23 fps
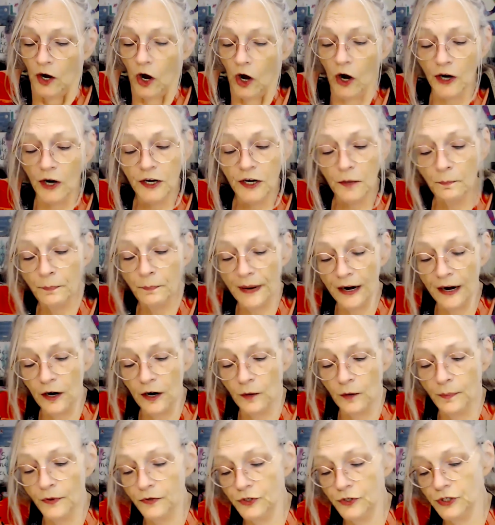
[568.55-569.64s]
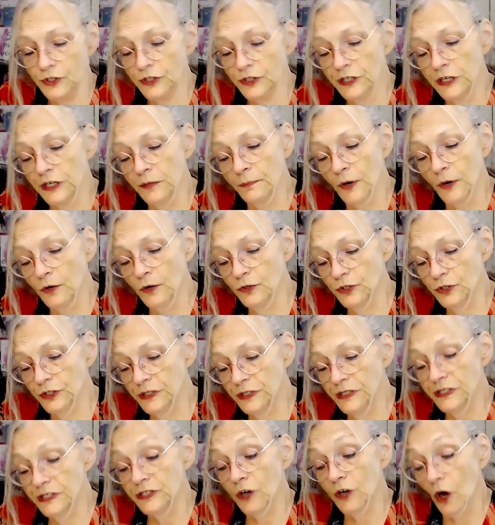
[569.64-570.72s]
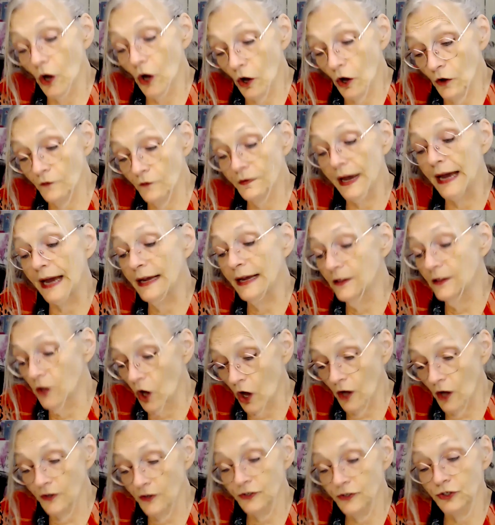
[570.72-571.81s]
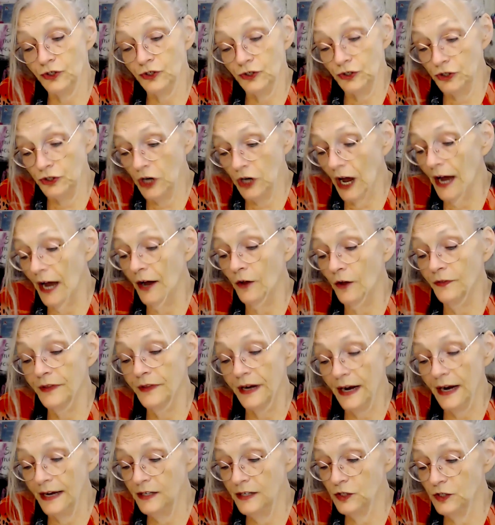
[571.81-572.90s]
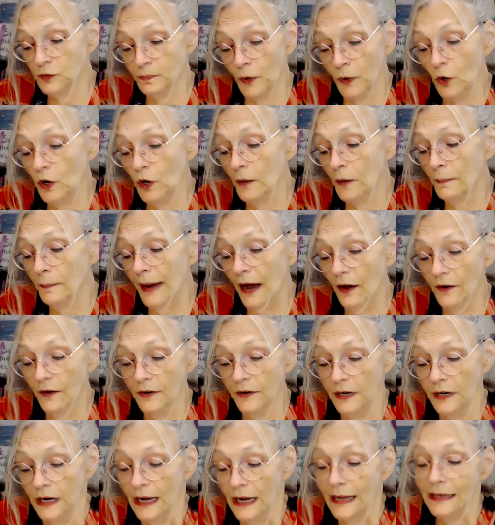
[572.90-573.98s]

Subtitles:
are comparable to the emotions of a lost child that I spoke about